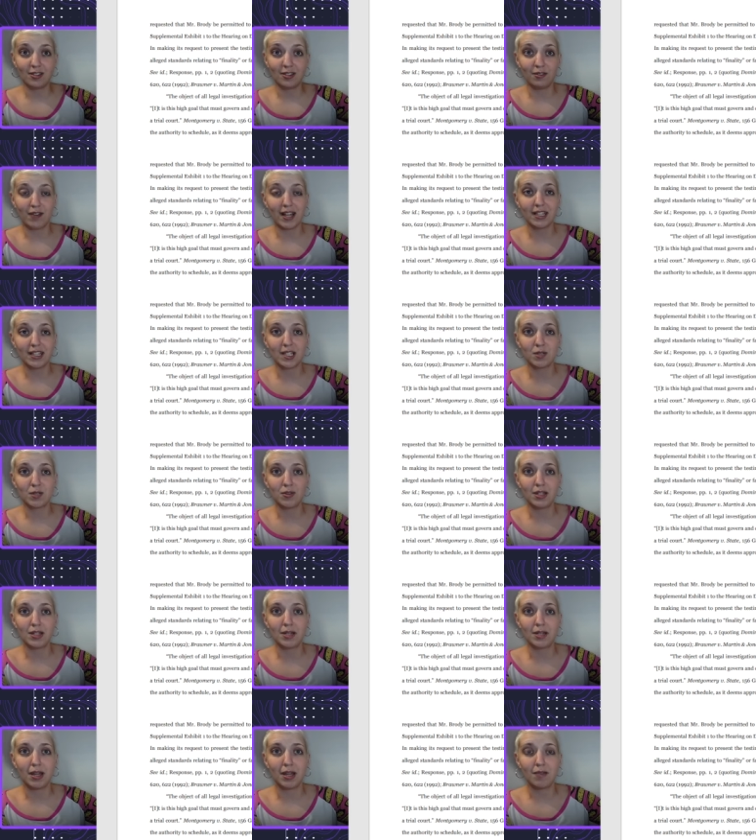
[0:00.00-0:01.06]
filings for
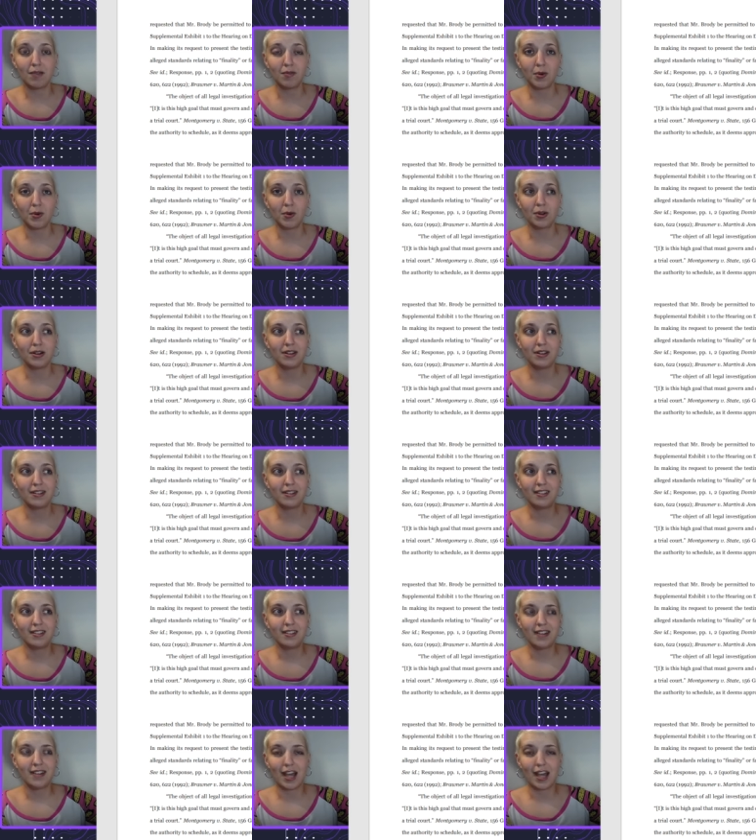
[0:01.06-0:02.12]
them came forward
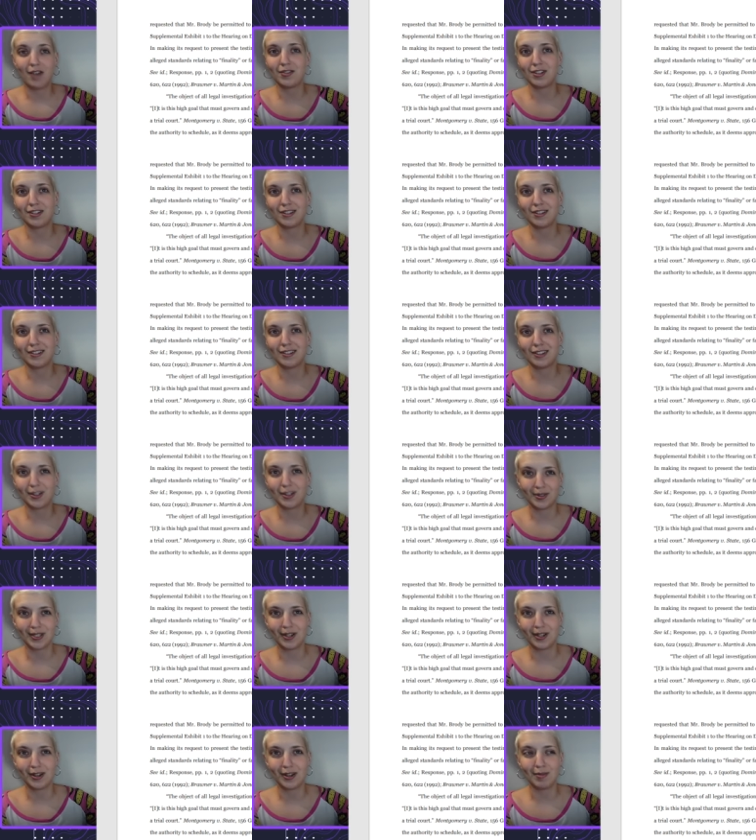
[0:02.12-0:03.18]
after
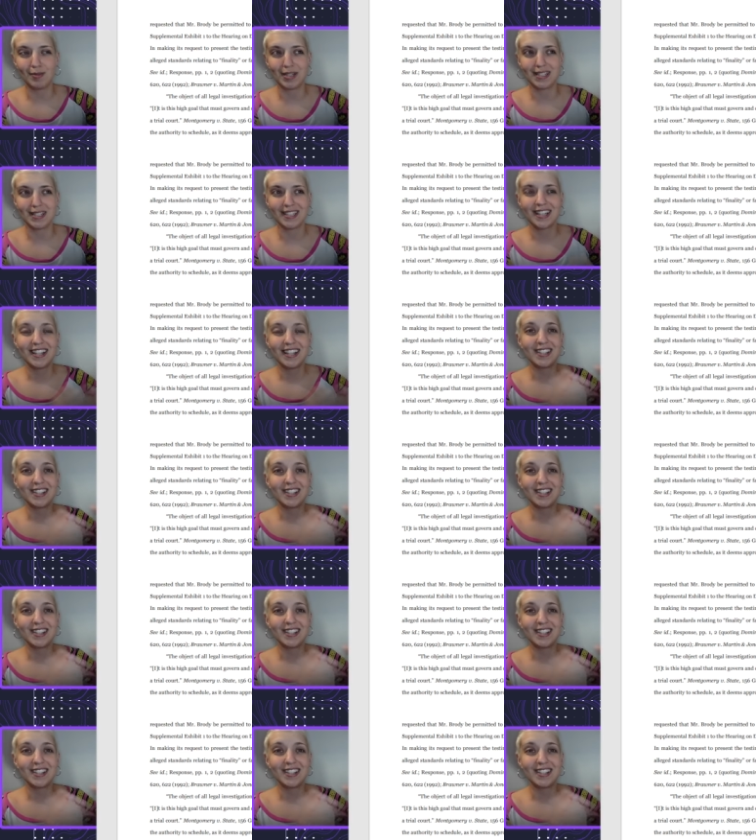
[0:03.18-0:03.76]
closing arguments.